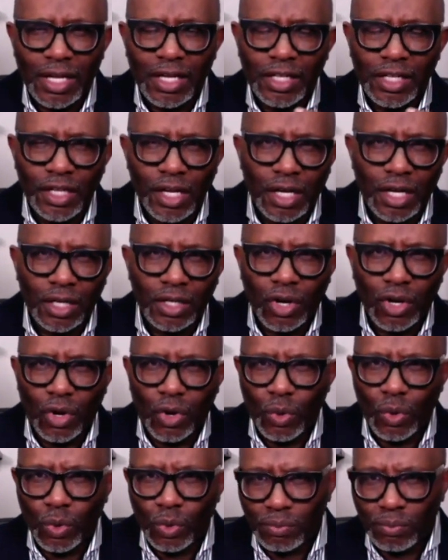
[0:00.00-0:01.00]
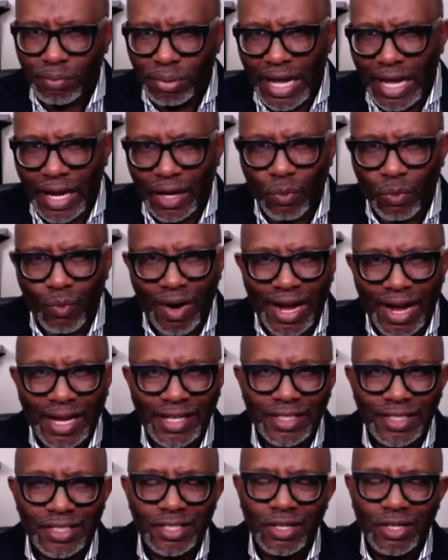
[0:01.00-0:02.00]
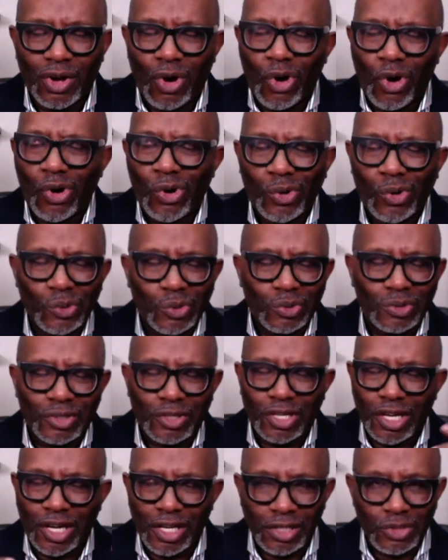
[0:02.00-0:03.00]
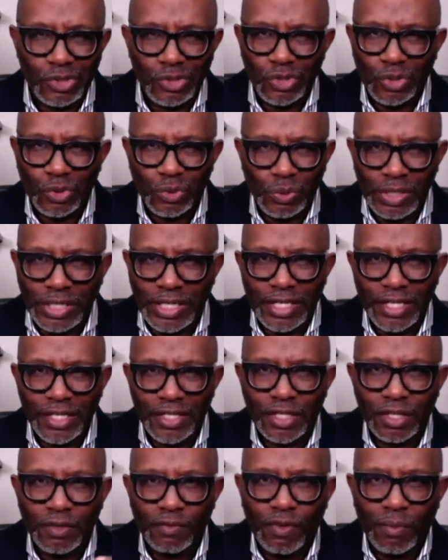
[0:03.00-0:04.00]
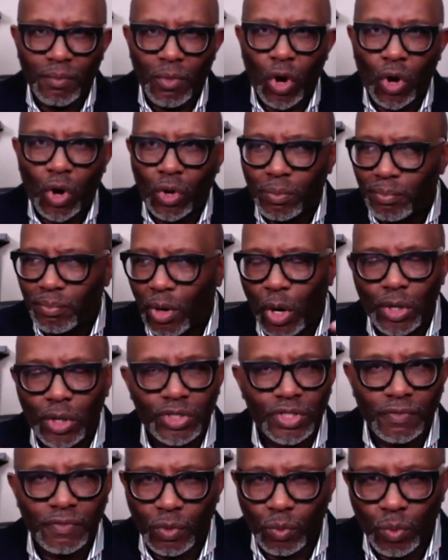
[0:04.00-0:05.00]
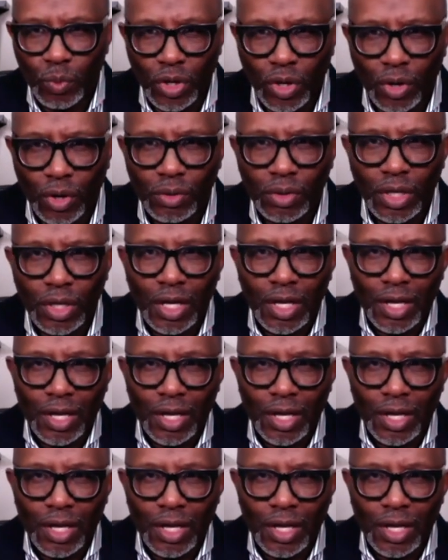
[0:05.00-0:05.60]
young, old, black, white, all colors, creeds from all parts of the world.